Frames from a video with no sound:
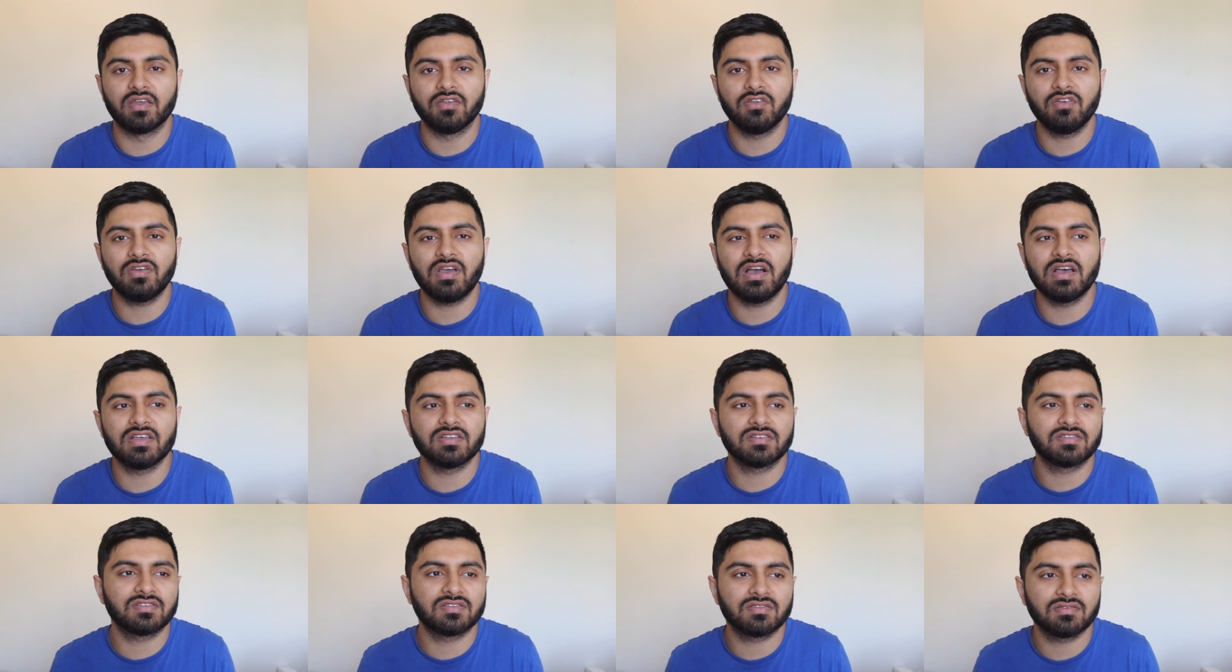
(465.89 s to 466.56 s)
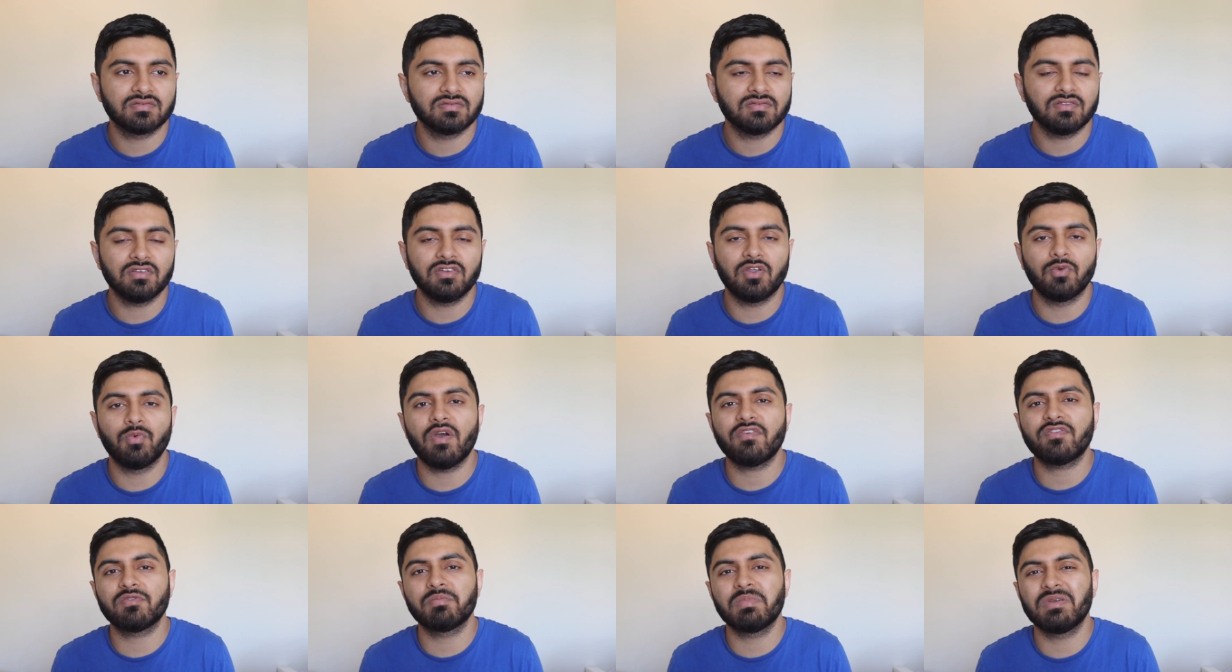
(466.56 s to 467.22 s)
You guys, you know,
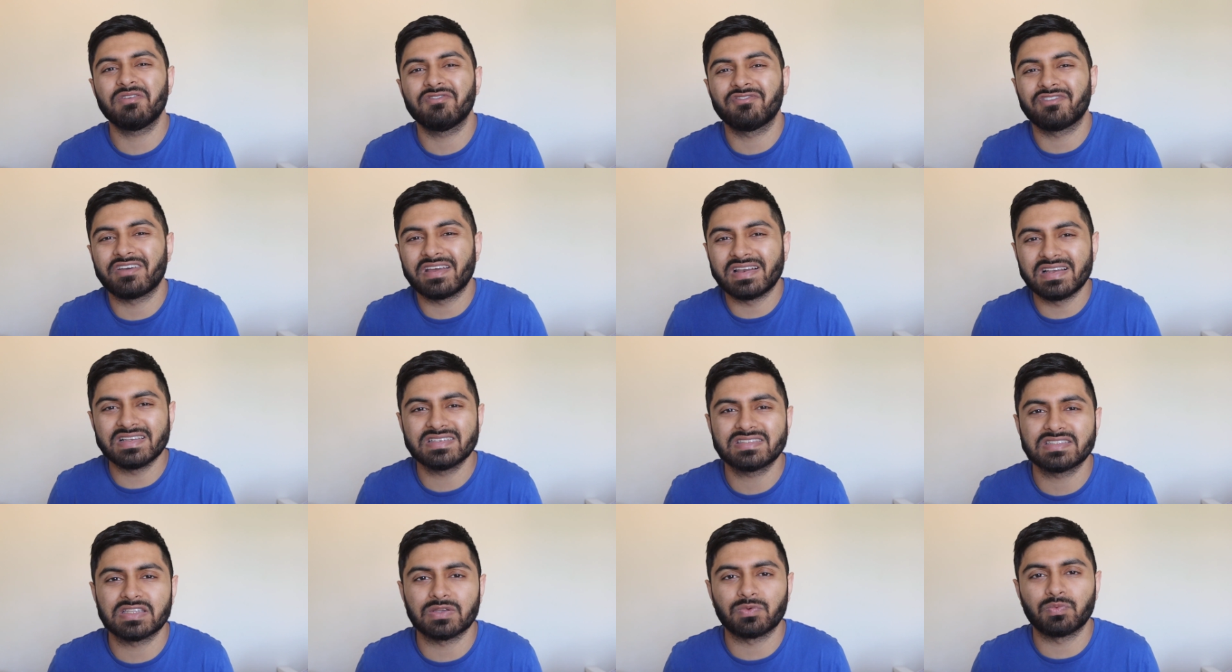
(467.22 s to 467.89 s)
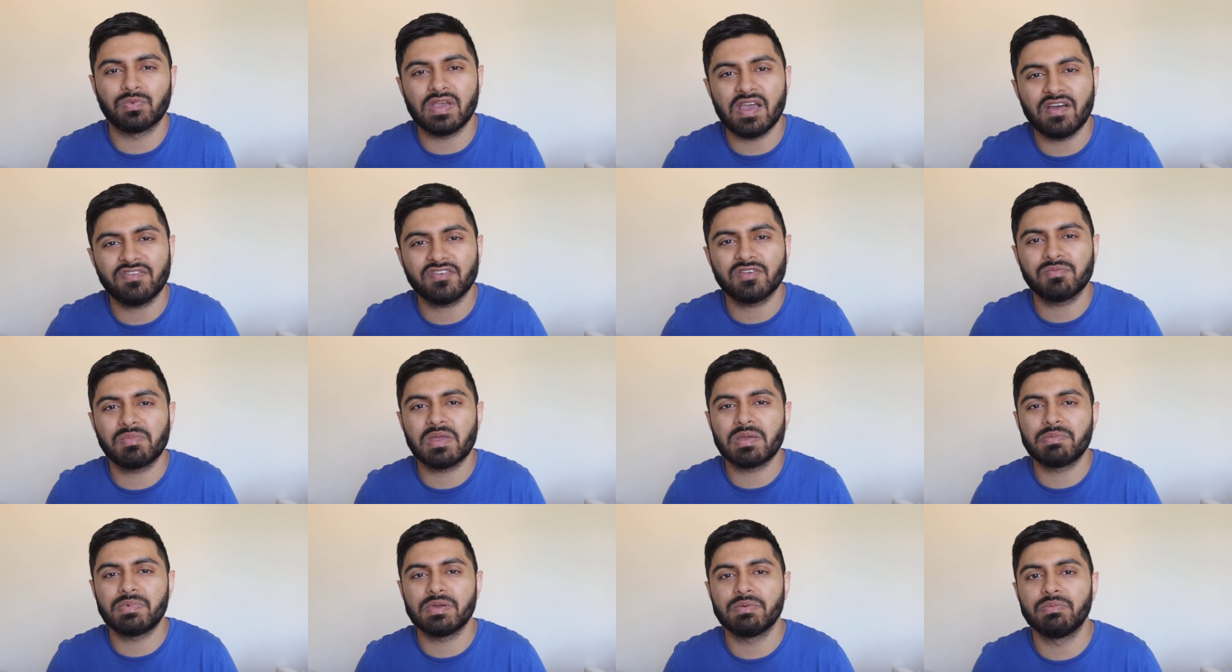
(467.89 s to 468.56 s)
we have to be realistic. We have to
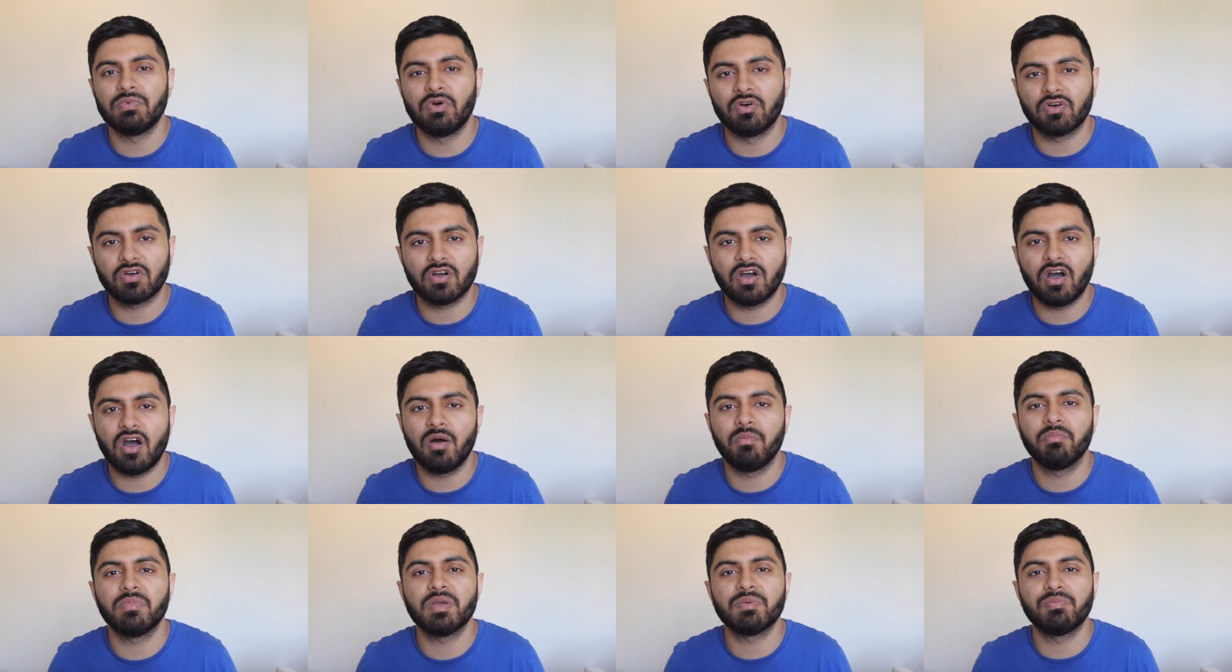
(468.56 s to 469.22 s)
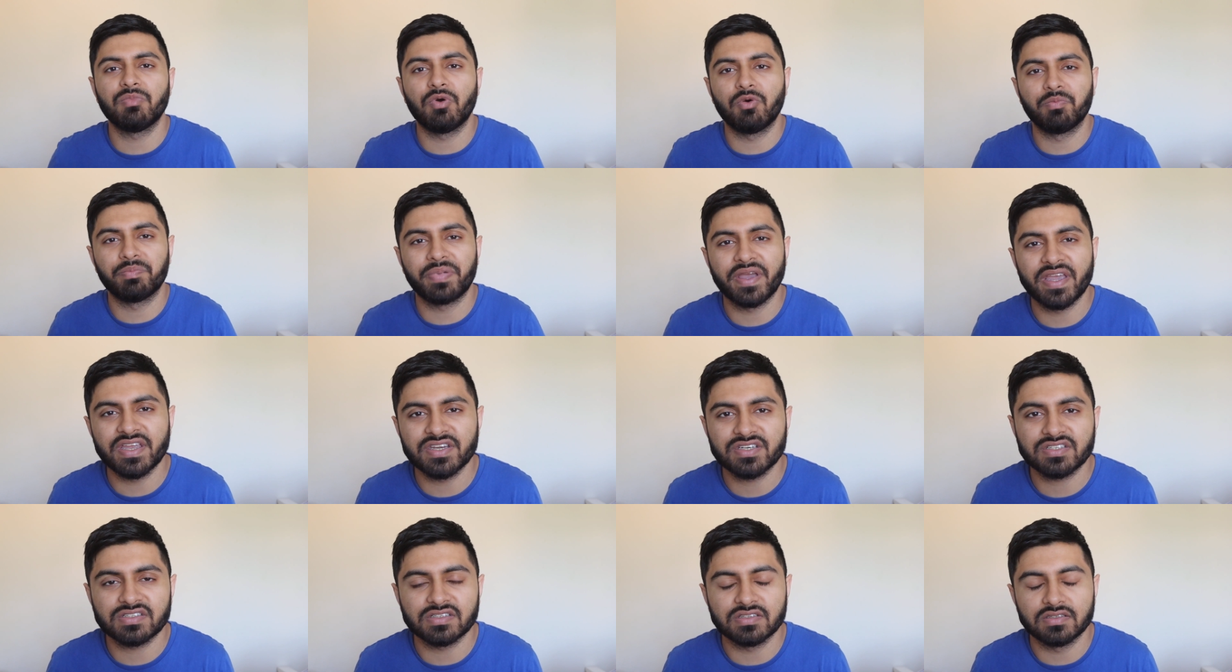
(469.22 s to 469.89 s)
be a bit more calm, a bit more
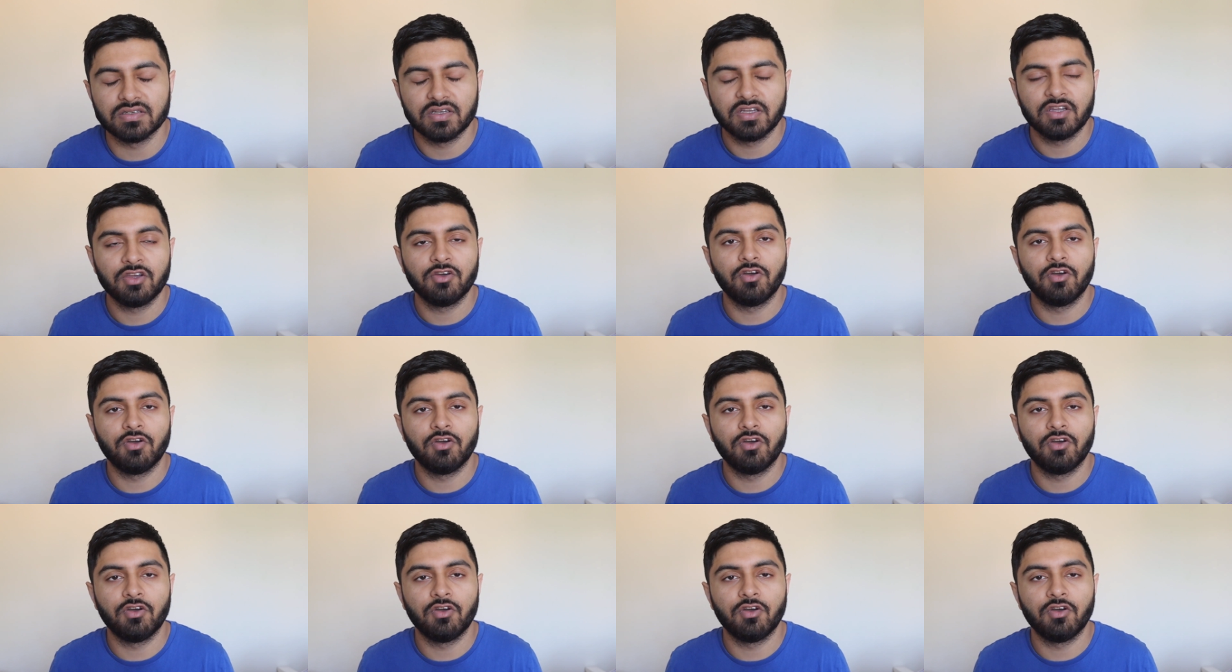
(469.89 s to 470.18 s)
patient.